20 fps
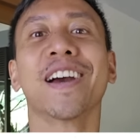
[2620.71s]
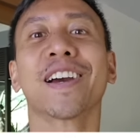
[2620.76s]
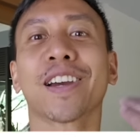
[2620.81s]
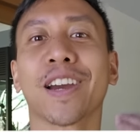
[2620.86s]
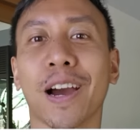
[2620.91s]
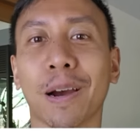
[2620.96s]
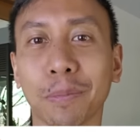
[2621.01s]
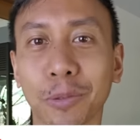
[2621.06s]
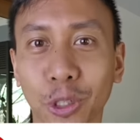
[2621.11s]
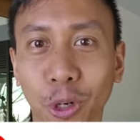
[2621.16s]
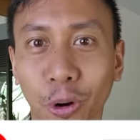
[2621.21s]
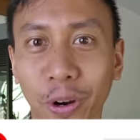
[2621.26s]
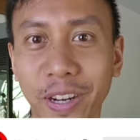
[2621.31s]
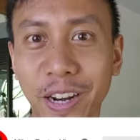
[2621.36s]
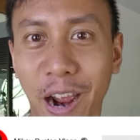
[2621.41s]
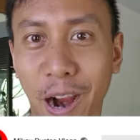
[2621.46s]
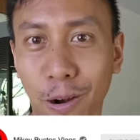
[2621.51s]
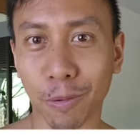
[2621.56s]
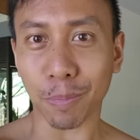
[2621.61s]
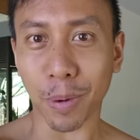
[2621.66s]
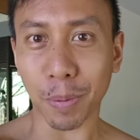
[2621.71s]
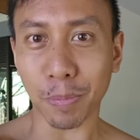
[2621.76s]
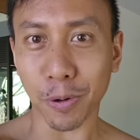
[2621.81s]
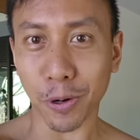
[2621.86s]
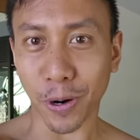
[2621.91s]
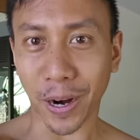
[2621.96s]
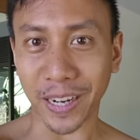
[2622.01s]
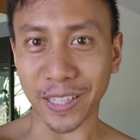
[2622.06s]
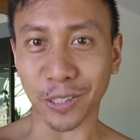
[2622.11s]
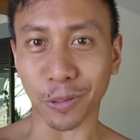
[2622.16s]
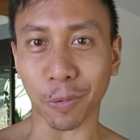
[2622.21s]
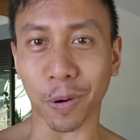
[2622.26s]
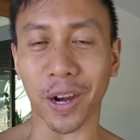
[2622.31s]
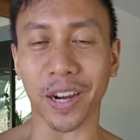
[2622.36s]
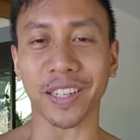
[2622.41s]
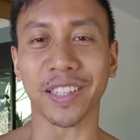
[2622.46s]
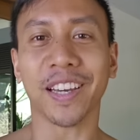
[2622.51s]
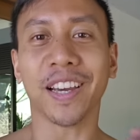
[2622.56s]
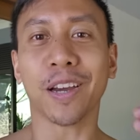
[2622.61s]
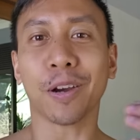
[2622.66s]
Come join our Mabuhay
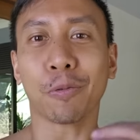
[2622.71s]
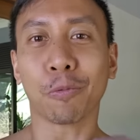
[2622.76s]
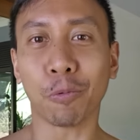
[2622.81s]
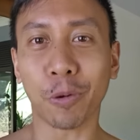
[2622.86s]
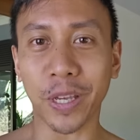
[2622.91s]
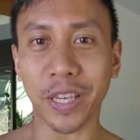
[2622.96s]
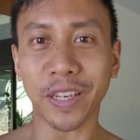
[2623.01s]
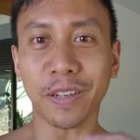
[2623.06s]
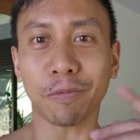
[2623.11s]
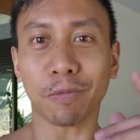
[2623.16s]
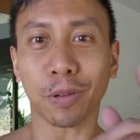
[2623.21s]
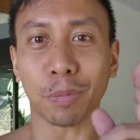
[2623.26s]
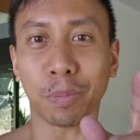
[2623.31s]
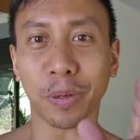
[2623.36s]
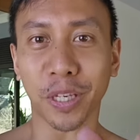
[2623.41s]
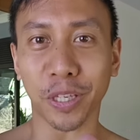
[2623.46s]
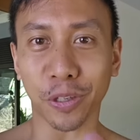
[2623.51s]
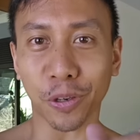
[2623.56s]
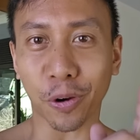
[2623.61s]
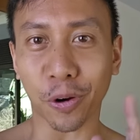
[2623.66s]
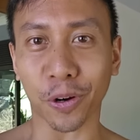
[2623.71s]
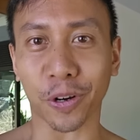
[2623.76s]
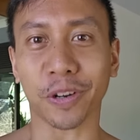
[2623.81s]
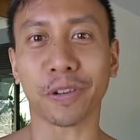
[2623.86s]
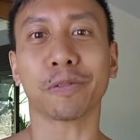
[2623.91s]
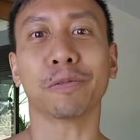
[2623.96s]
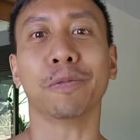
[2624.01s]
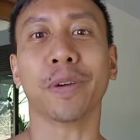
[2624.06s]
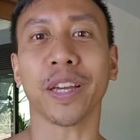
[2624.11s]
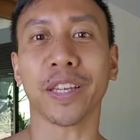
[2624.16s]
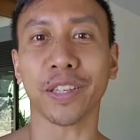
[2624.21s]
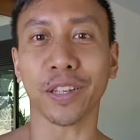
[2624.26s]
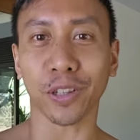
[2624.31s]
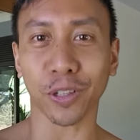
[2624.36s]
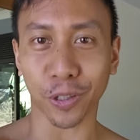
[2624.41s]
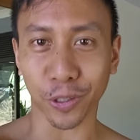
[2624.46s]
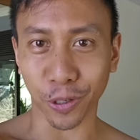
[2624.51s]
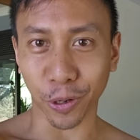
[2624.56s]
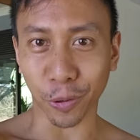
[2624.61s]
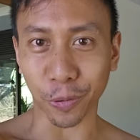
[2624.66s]
Squad. We will be your
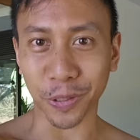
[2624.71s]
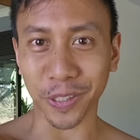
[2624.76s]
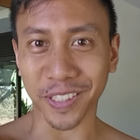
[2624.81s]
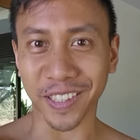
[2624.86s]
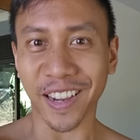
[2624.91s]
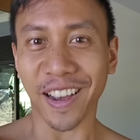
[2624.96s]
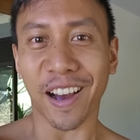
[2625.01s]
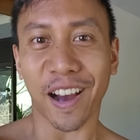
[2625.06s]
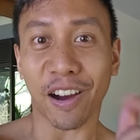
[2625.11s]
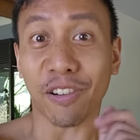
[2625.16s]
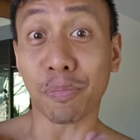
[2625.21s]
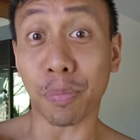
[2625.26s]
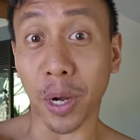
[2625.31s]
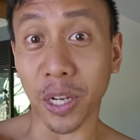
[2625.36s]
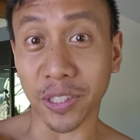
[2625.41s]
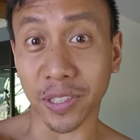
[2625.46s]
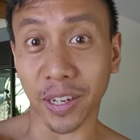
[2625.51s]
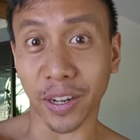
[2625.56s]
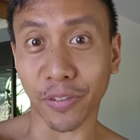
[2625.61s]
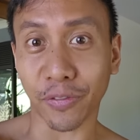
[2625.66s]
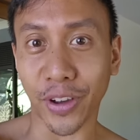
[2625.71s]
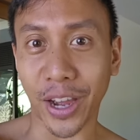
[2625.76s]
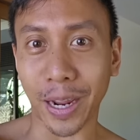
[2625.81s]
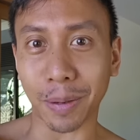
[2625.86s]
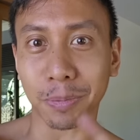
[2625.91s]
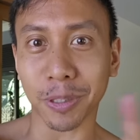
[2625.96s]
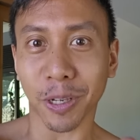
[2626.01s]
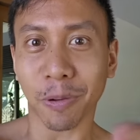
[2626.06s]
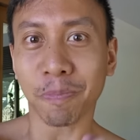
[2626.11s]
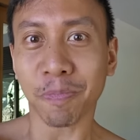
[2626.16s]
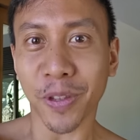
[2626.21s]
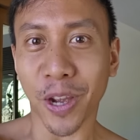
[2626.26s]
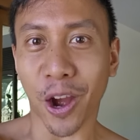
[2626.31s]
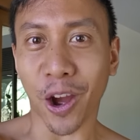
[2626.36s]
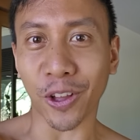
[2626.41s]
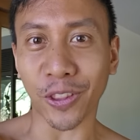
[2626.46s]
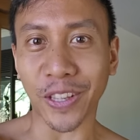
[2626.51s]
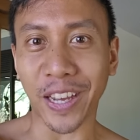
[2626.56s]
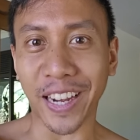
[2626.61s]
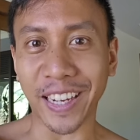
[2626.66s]
regular dose of positive vibes
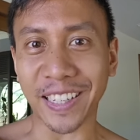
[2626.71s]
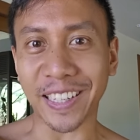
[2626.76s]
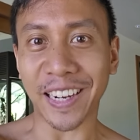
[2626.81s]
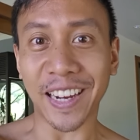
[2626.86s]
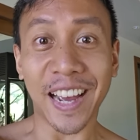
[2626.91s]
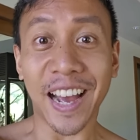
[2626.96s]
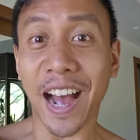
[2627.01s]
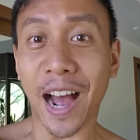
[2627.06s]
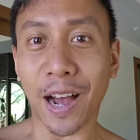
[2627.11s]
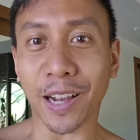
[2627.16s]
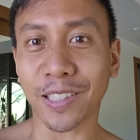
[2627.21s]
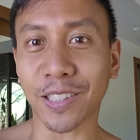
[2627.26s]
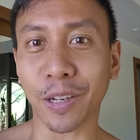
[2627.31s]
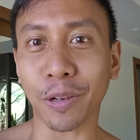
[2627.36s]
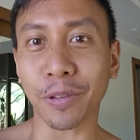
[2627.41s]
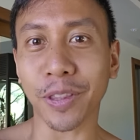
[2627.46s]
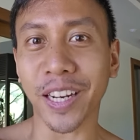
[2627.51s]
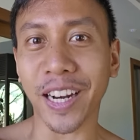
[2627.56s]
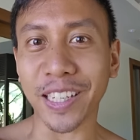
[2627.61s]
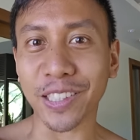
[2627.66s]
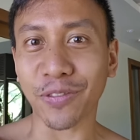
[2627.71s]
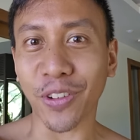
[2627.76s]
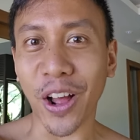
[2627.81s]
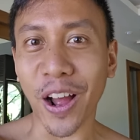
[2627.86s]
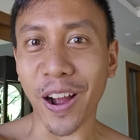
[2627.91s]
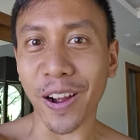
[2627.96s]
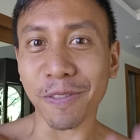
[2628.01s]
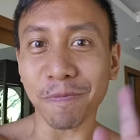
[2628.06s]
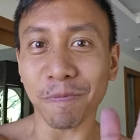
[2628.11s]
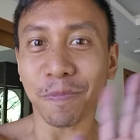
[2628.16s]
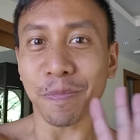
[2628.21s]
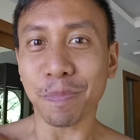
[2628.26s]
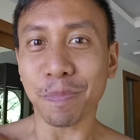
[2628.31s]
online. I'll see you in the next vlog.